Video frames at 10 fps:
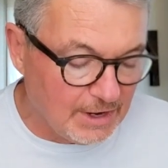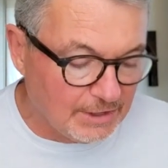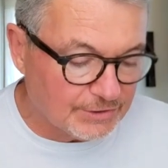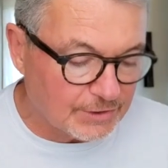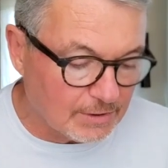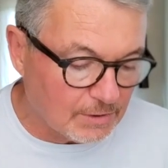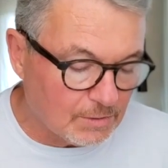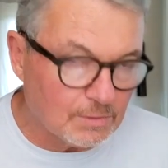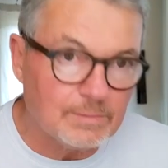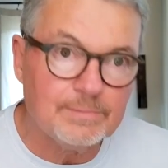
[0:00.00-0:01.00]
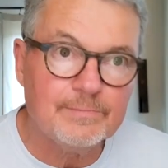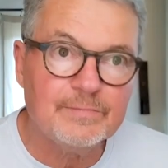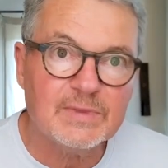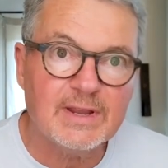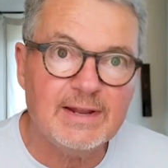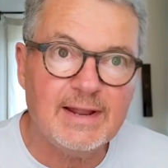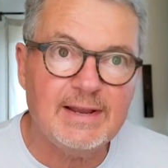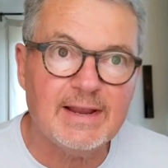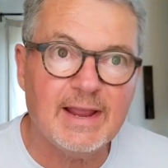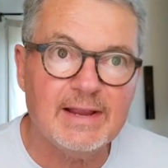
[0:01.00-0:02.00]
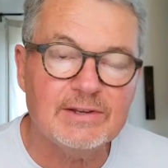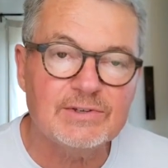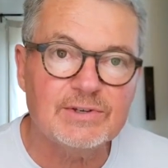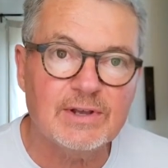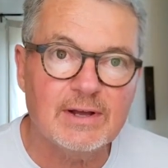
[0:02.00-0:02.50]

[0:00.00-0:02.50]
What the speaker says: So in any case,